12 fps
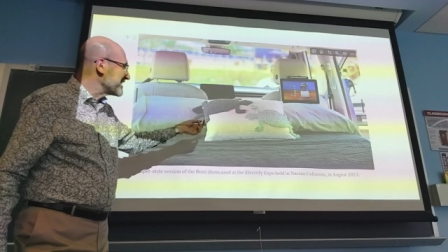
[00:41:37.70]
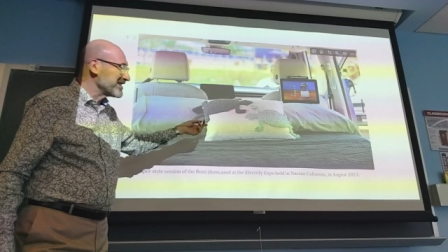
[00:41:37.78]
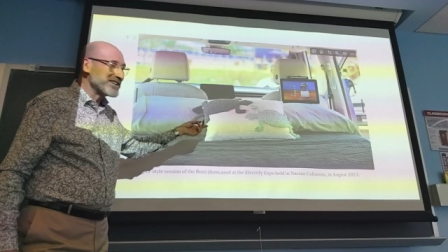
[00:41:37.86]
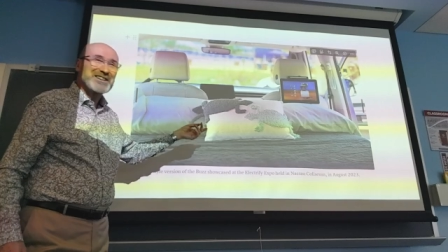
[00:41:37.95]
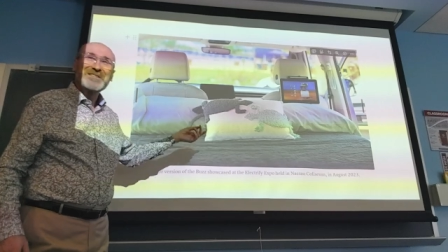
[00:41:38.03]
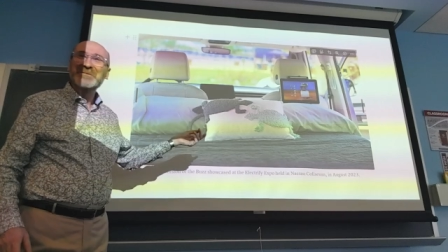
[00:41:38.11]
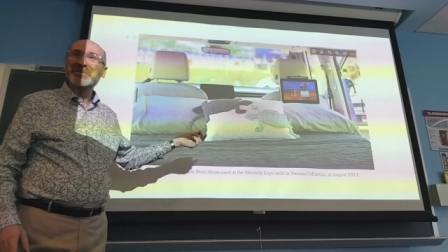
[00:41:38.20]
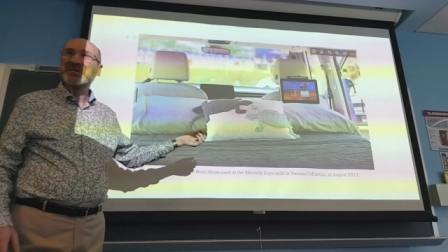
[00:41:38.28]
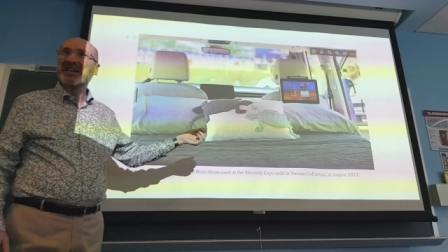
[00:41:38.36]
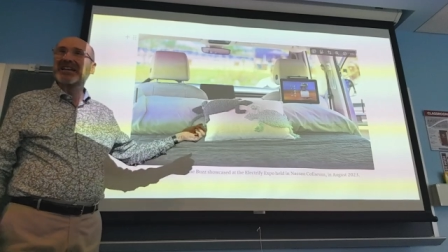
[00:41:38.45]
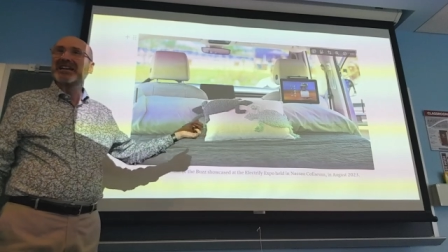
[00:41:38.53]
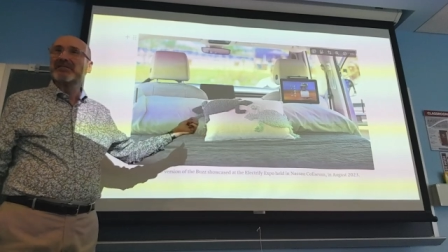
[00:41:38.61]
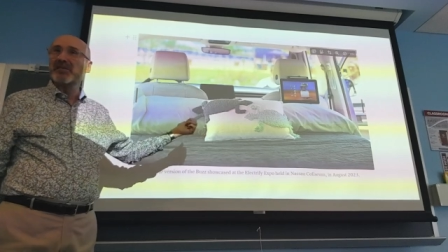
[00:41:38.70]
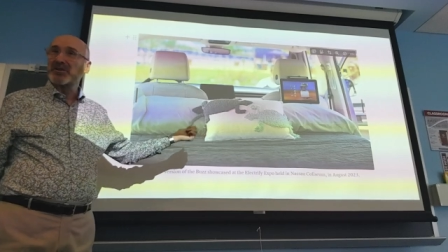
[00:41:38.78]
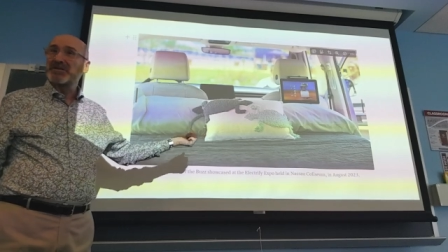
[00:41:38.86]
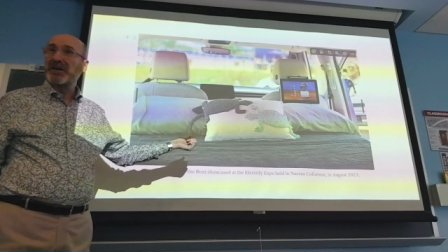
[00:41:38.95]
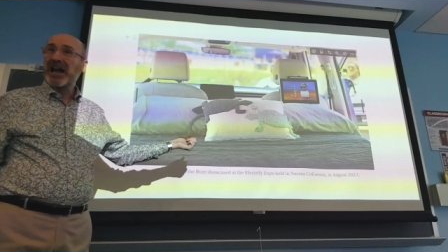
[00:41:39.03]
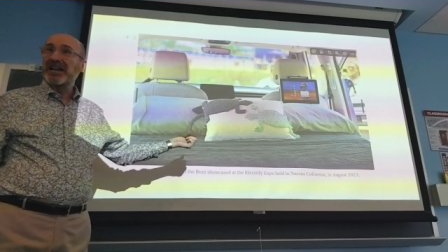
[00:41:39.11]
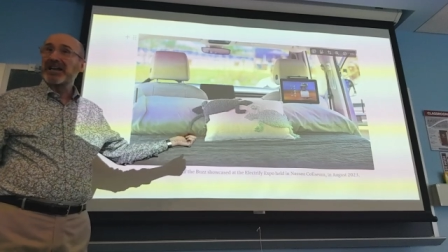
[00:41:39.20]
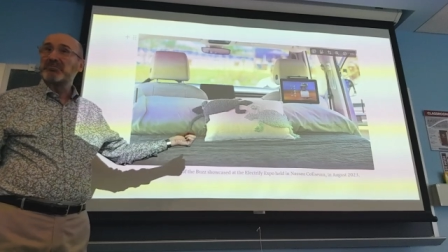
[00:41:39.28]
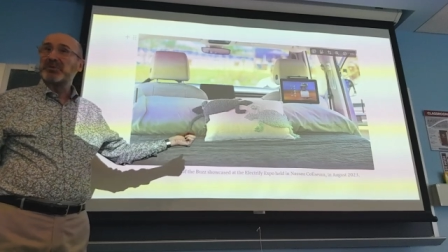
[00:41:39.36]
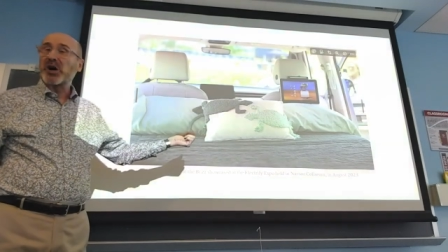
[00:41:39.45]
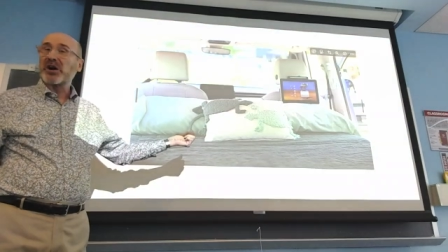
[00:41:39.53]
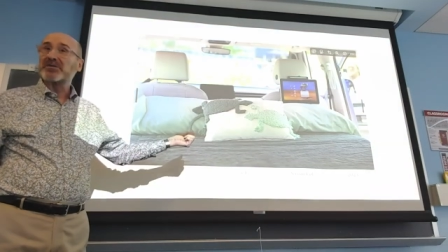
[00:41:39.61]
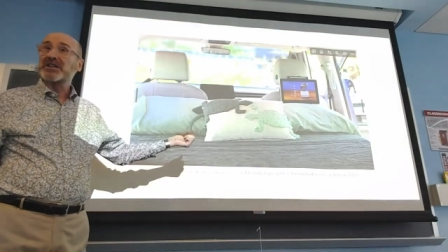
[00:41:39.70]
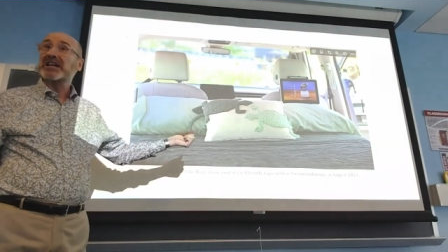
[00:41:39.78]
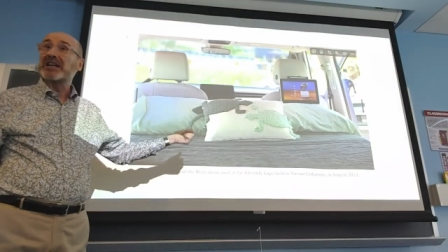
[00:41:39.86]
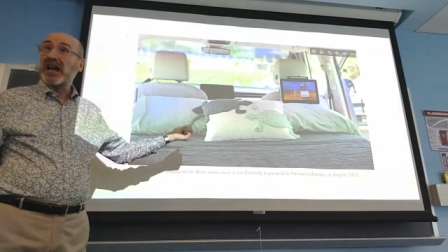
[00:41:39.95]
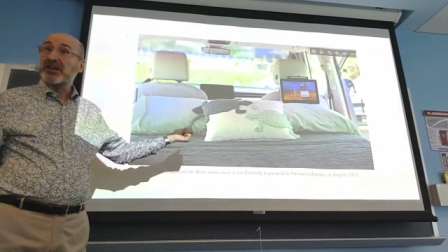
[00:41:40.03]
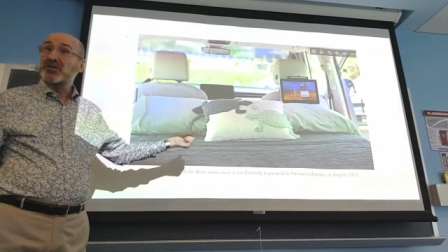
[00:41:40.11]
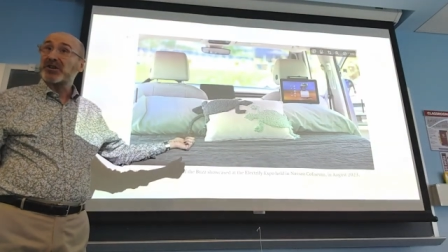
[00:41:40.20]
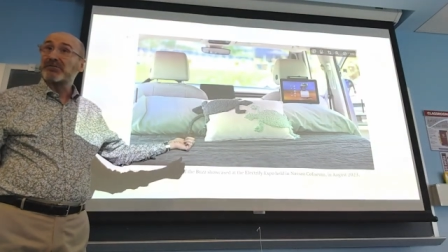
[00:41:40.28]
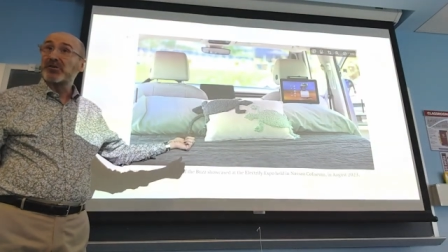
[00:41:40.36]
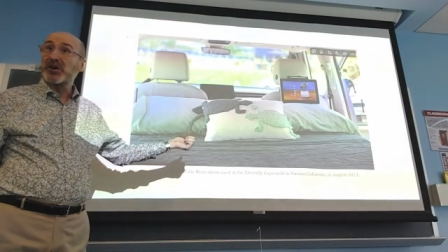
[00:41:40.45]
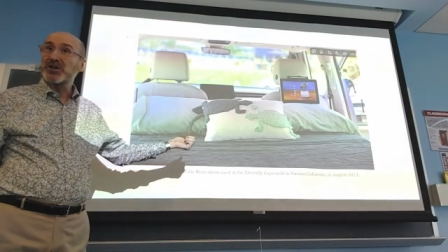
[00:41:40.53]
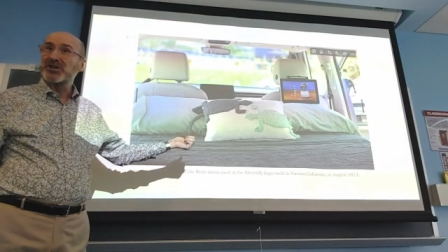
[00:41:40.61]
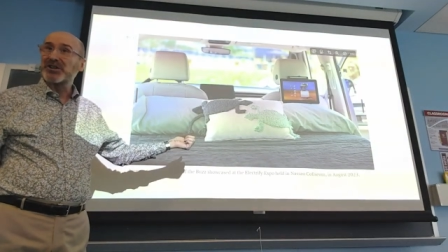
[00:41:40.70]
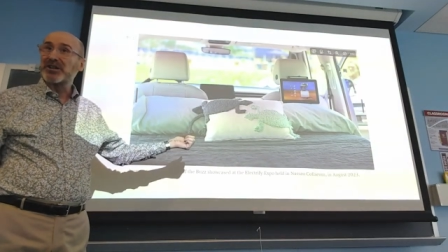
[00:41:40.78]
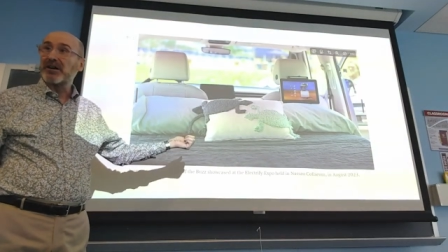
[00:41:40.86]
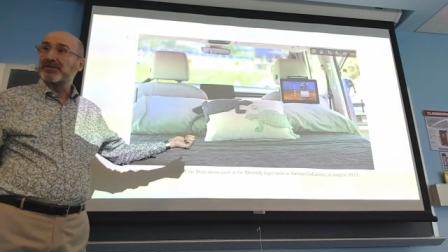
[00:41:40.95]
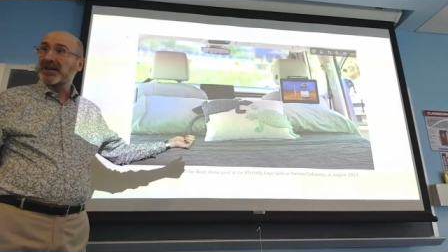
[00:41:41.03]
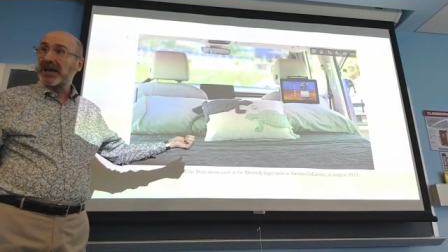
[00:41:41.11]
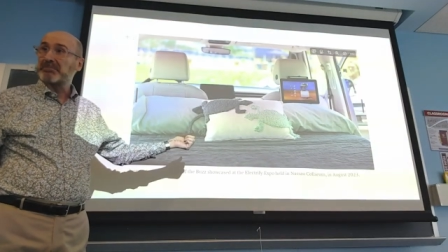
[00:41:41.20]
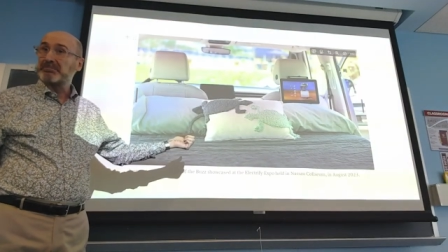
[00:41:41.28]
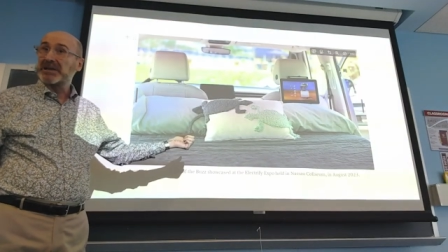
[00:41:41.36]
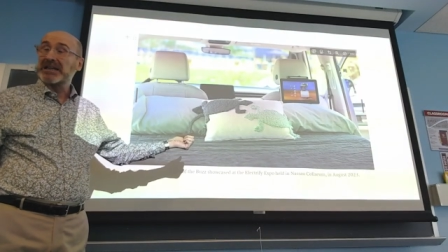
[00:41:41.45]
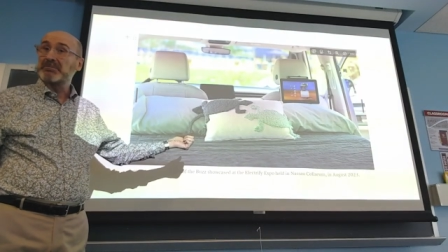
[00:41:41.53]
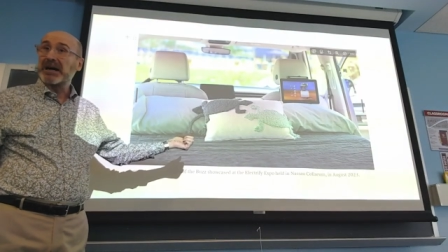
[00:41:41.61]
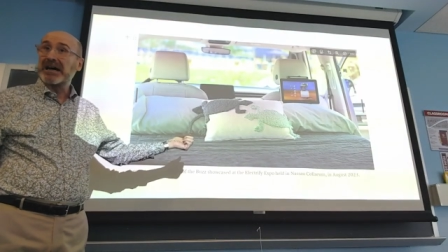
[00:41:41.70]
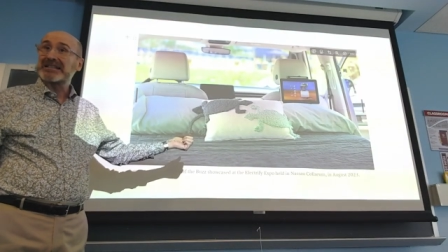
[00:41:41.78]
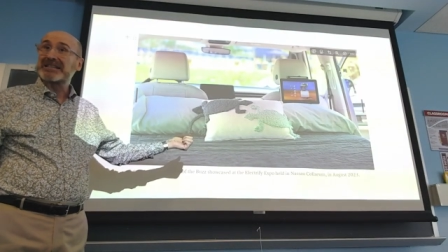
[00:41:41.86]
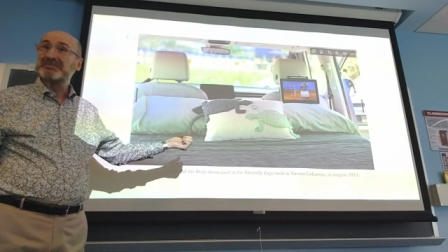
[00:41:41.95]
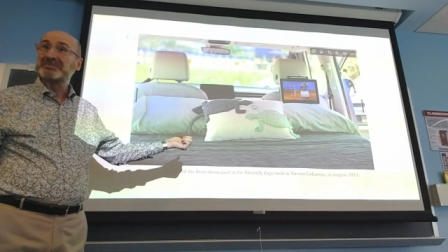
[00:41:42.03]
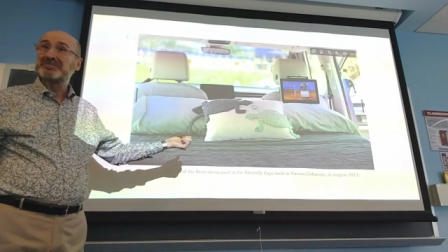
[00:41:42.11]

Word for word: year Volkswagen brought the electric version of that minibus